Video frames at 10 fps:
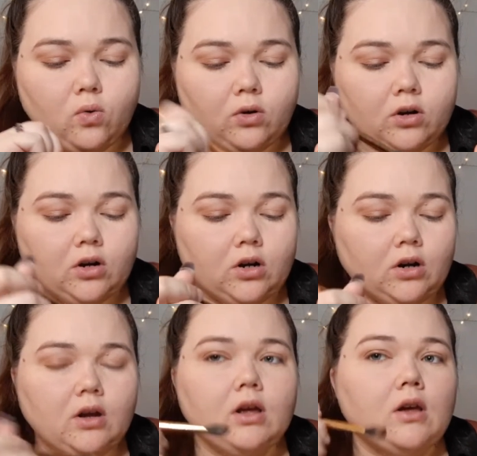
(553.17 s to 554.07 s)

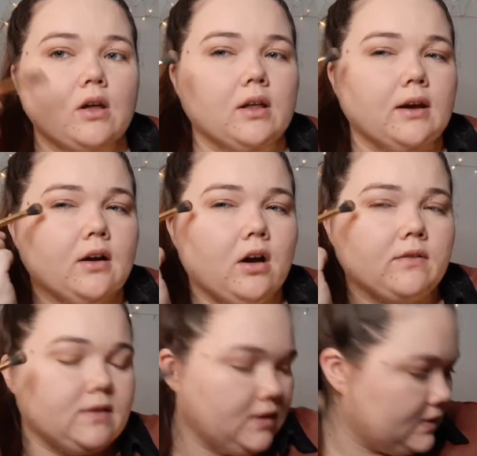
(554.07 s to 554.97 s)
corner, like
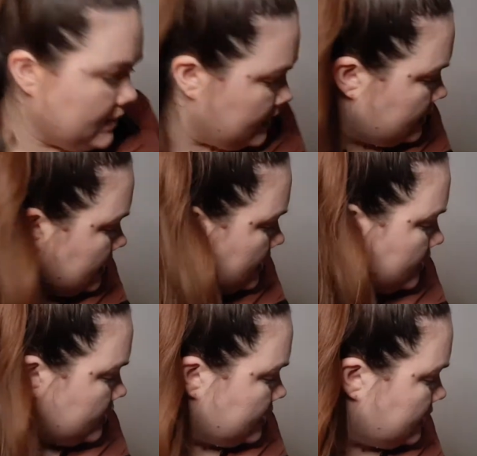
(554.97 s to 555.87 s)
off to the side
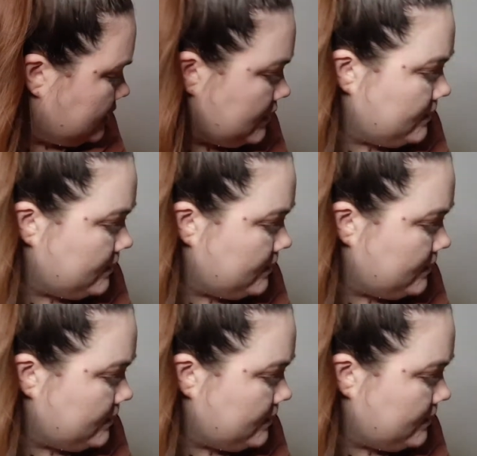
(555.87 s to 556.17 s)
there, just to